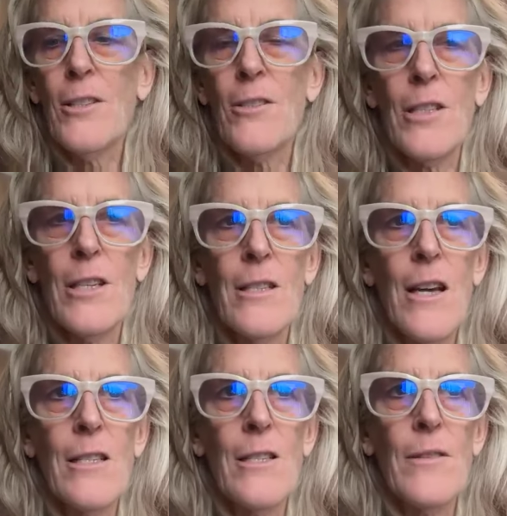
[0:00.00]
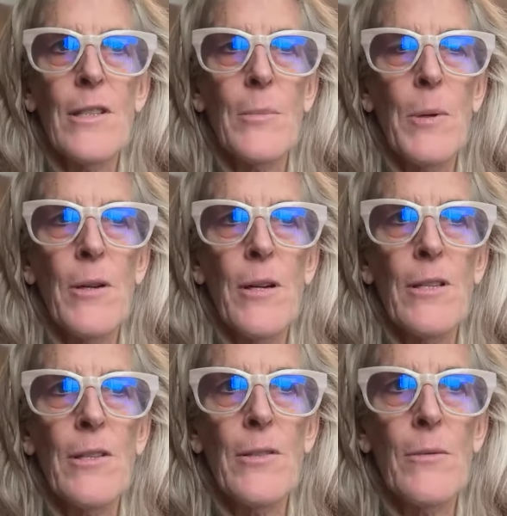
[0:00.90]
So she has lots of
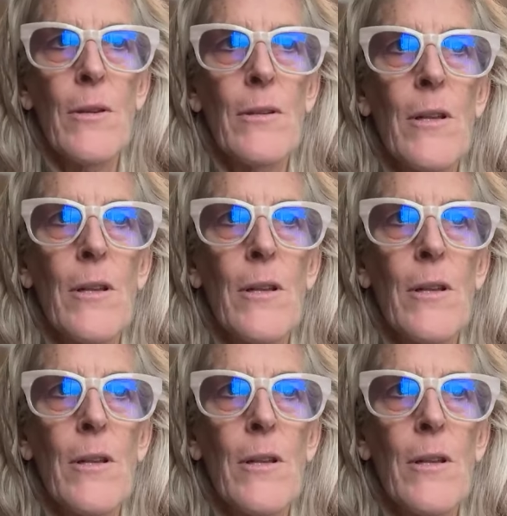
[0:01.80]
experience,